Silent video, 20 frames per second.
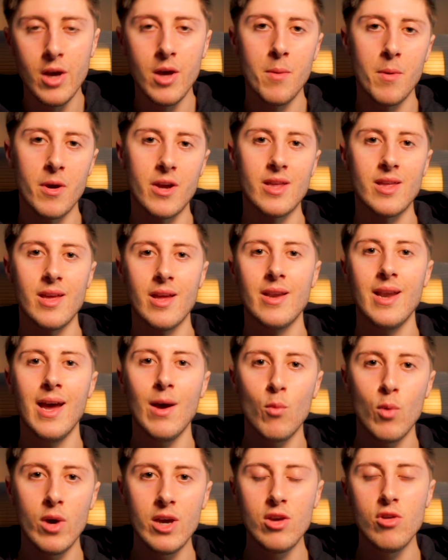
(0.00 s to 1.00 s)
because in that
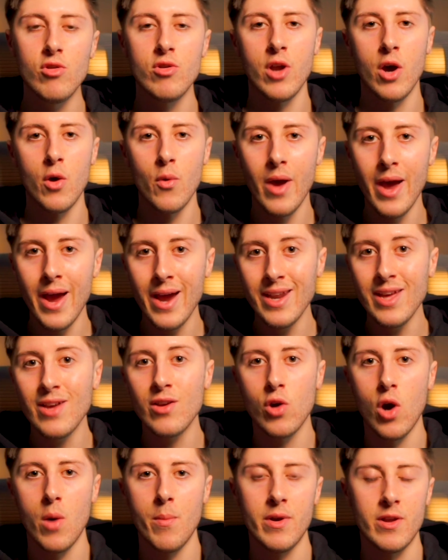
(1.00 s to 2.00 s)
way you know any
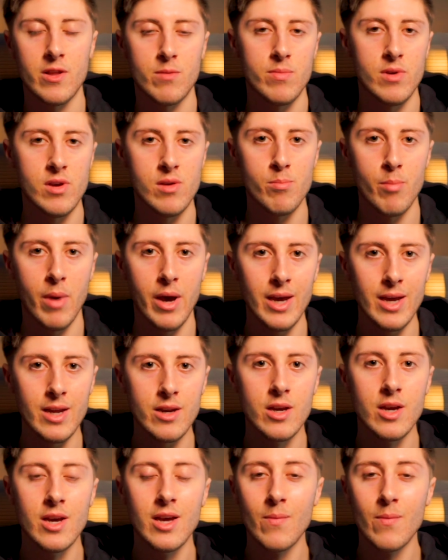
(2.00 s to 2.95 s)
comment that's being made